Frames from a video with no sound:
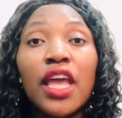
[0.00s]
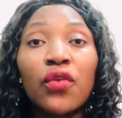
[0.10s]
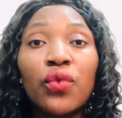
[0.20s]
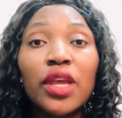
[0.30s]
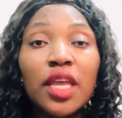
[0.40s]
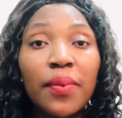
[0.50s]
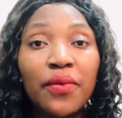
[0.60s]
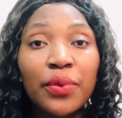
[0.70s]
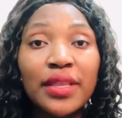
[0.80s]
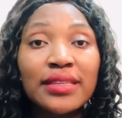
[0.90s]
If we keep
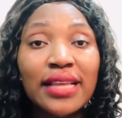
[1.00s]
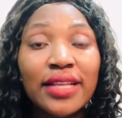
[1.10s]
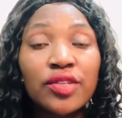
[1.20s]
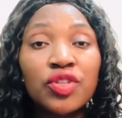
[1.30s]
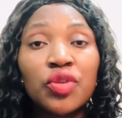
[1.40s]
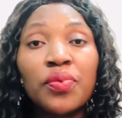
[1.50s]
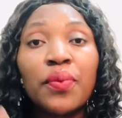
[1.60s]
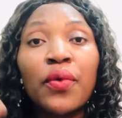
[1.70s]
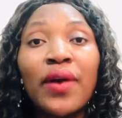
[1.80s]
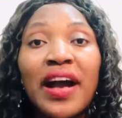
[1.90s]
up with this attitude,
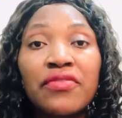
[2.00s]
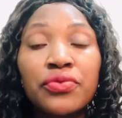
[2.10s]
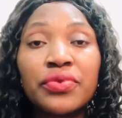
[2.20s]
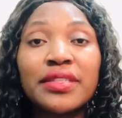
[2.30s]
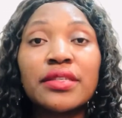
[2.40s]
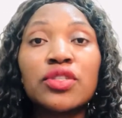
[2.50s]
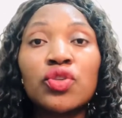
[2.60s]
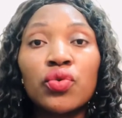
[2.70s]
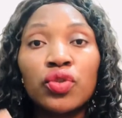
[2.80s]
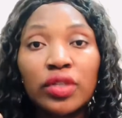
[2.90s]
people will have a reason
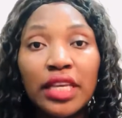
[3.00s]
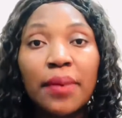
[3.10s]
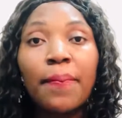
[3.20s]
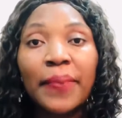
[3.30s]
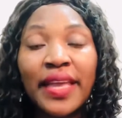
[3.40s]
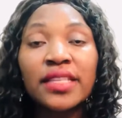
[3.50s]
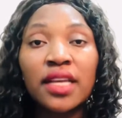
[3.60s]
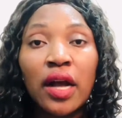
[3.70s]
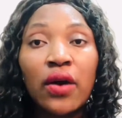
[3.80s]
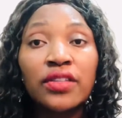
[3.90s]
to keep
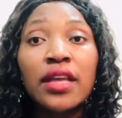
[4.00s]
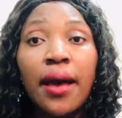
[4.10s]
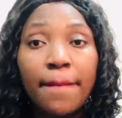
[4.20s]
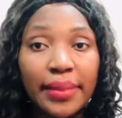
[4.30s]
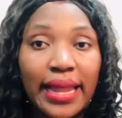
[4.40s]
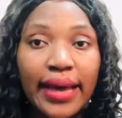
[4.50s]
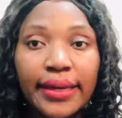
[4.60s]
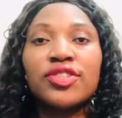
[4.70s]
painting us black.